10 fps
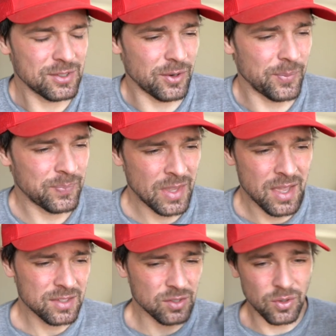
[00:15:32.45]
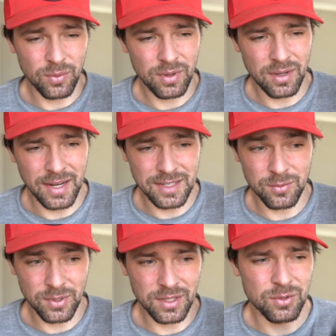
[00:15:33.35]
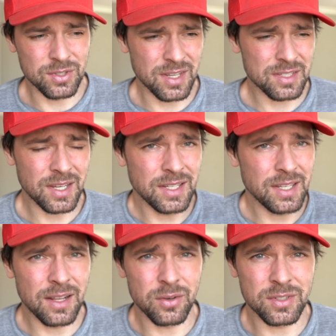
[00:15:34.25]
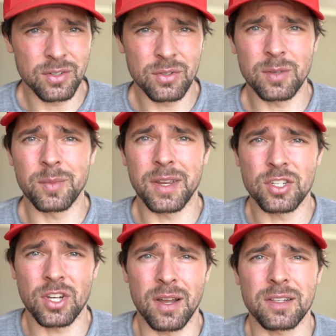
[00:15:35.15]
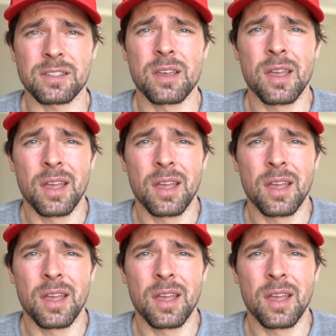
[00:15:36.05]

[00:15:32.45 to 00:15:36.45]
So I didn't really use this. I did get out to do some night shots,